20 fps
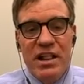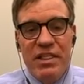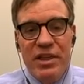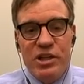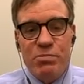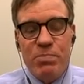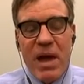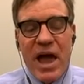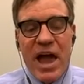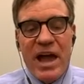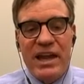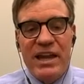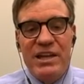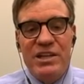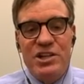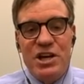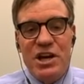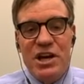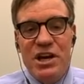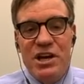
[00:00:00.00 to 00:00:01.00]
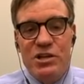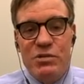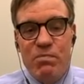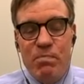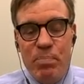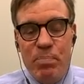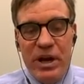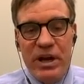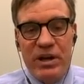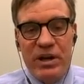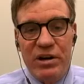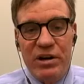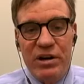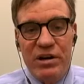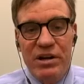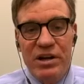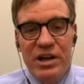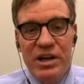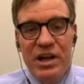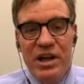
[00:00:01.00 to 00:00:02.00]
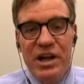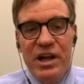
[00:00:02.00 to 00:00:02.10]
This package is bigger